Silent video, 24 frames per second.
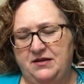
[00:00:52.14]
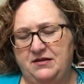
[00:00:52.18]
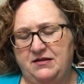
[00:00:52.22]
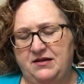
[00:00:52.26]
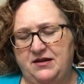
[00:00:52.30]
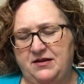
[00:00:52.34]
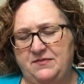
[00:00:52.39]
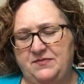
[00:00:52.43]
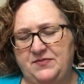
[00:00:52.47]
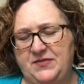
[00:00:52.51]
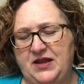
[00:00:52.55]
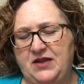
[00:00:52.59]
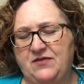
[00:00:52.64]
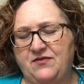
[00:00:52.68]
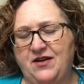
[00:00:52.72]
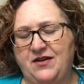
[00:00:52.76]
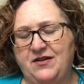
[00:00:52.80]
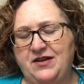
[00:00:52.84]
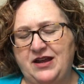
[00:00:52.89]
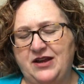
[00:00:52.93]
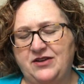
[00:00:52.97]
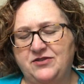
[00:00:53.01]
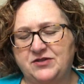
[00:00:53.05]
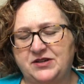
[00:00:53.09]

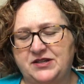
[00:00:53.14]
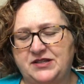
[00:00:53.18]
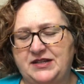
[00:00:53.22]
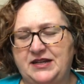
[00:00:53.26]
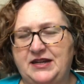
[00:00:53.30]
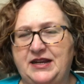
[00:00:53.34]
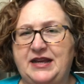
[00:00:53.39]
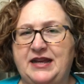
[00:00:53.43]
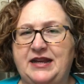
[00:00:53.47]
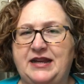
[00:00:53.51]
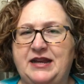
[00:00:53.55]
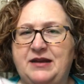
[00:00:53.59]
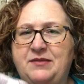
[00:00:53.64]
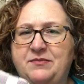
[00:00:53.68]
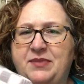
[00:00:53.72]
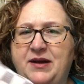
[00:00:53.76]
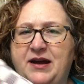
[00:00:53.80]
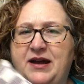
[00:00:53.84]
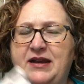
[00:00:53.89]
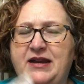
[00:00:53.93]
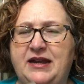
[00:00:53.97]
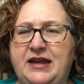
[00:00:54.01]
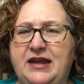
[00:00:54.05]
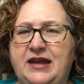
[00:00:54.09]
very interested in it,
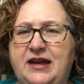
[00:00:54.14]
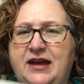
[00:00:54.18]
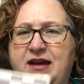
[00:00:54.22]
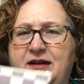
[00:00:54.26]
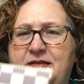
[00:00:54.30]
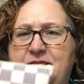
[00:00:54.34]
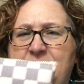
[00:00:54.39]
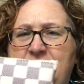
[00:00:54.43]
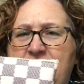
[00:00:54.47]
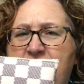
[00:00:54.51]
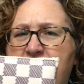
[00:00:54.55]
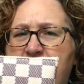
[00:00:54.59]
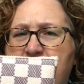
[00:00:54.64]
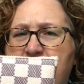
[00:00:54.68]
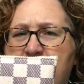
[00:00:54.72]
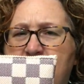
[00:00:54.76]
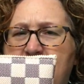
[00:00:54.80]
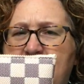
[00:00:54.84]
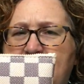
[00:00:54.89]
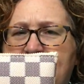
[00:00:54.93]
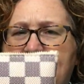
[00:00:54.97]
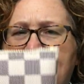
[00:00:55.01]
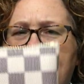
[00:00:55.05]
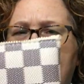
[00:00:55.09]
but no,
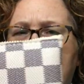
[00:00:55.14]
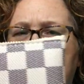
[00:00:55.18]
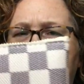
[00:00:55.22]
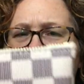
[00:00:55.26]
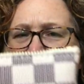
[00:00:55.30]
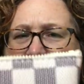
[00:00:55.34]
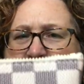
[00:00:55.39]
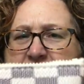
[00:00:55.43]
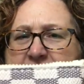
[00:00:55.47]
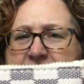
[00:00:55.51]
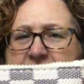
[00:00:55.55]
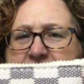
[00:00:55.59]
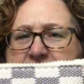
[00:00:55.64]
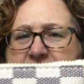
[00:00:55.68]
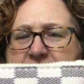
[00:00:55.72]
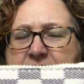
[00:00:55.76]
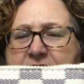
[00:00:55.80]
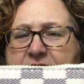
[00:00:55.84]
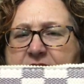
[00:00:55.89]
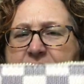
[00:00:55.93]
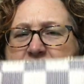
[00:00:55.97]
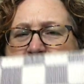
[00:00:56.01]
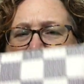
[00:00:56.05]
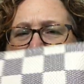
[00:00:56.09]
it is
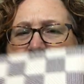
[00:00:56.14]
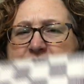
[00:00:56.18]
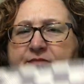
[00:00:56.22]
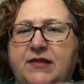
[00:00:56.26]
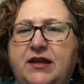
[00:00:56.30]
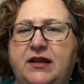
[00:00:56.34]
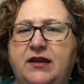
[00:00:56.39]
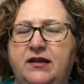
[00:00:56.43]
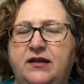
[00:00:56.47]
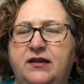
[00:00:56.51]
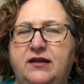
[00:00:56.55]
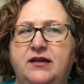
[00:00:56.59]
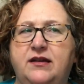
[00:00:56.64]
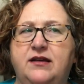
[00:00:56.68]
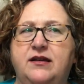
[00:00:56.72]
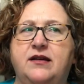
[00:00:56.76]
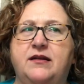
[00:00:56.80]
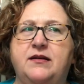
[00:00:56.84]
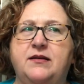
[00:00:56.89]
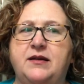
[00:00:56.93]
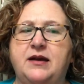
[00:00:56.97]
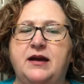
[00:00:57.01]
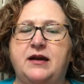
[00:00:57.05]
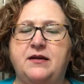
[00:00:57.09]
a
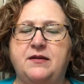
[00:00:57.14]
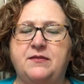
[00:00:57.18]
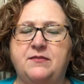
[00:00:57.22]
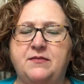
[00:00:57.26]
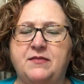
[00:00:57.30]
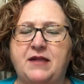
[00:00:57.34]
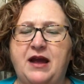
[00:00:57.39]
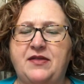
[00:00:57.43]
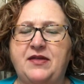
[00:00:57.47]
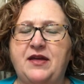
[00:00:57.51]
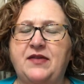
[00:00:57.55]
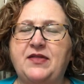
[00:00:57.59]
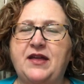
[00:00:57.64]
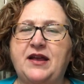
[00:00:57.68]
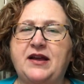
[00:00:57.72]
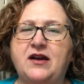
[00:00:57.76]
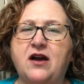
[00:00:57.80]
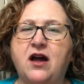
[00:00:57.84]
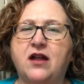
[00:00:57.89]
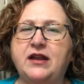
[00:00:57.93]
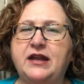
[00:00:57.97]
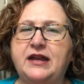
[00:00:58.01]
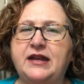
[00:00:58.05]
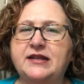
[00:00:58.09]
I think they
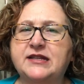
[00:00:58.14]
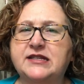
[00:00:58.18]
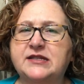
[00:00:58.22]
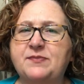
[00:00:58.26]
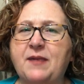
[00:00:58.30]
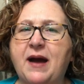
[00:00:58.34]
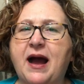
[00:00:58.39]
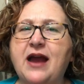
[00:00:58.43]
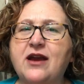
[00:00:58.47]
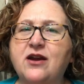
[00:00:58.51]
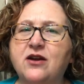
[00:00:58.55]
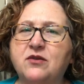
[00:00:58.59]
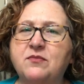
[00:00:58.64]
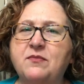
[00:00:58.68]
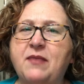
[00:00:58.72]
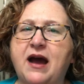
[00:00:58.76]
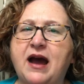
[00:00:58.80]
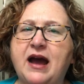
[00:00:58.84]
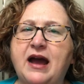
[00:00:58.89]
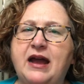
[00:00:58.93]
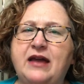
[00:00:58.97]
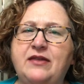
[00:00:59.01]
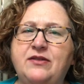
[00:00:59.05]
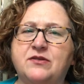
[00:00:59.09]
call it inspired
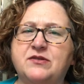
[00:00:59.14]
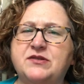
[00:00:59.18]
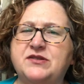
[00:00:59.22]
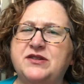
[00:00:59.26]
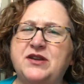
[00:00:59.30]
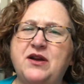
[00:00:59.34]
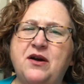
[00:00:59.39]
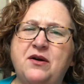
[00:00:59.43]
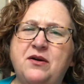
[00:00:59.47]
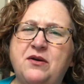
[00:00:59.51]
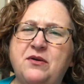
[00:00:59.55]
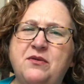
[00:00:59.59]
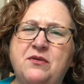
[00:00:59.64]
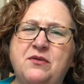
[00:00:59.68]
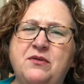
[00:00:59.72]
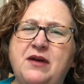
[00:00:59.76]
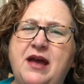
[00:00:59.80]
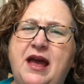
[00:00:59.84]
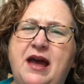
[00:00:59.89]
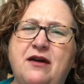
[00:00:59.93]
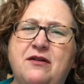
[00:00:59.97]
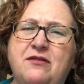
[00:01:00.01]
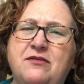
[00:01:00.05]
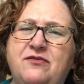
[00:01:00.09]
by. There's no
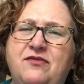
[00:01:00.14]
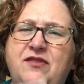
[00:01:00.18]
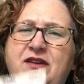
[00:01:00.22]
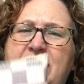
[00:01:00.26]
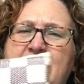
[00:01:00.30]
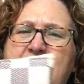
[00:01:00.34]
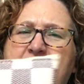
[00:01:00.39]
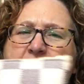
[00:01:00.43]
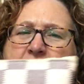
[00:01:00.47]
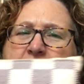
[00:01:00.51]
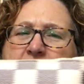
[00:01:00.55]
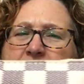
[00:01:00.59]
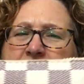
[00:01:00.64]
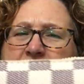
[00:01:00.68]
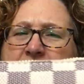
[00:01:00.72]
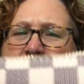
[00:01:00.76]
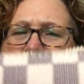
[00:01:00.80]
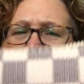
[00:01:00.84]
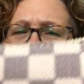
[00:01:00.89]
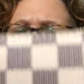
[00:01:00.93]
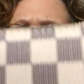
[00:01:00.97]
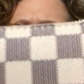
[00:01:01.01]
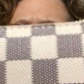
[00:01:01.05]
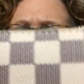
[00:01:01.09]
LV on it at
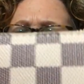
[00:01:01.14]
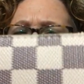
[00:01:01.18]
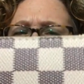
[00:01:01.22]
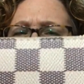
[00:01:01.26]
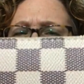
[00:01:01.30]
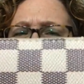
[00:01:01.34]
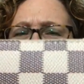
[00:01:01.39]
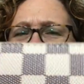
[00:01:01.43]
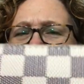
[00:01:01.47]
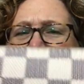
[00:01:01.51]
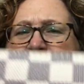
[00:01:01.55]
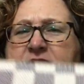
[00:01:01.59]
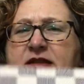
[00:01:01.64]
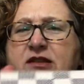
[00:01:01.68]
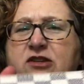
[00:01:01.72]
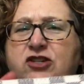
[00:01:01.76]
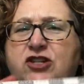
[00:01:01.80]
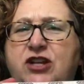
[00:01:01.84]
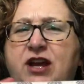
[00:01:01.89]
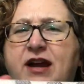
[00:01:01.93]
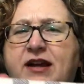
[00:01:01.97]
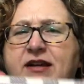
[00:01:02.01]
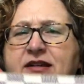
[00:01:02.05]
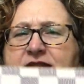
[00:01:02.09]
all, but it is the
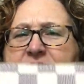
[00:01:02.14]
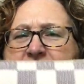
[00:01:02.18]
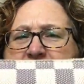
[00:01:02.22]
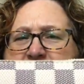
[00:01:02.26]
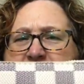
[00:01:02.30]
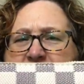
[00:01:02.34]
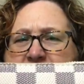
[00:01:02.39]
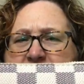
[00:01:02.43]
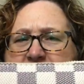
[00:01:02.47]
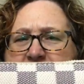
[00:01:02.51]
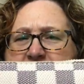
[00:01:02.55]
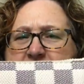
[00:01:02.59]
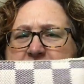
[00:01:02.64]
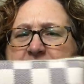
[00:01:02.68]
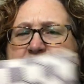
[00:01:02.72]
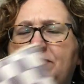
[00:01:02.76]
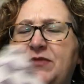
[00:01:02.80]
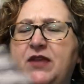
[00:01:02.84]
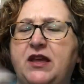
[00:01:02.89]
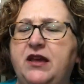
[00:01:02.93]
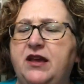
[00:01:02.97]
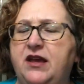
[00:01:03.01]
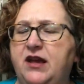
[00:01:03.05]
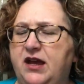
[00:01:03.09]
Czech system.
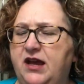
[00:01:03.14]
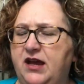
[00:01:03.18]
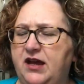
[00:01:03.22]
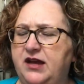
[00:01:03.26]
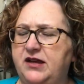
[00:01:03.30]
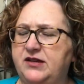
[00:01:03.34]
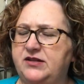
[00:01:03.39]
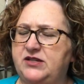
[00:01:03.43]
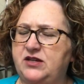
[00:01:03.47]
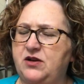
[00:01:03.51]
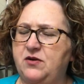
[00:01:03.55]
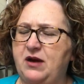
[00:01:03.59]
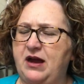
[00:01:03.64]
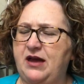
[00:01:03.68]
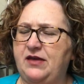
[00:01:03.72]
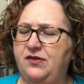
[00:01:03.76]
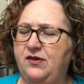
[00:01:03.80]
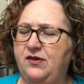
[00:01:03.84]
So I